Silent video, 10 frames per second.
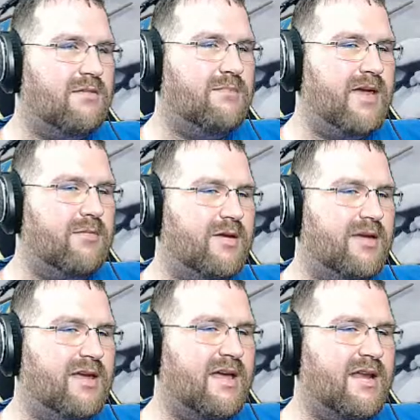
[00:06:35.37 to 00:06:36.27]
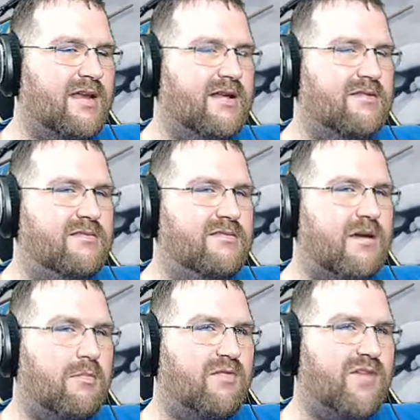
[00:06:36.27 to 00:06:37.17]
be able to get
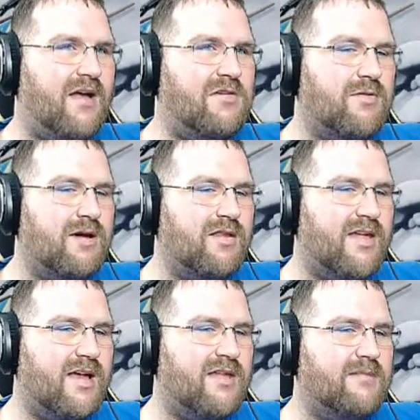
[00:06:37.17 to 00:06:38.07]
double value out of that.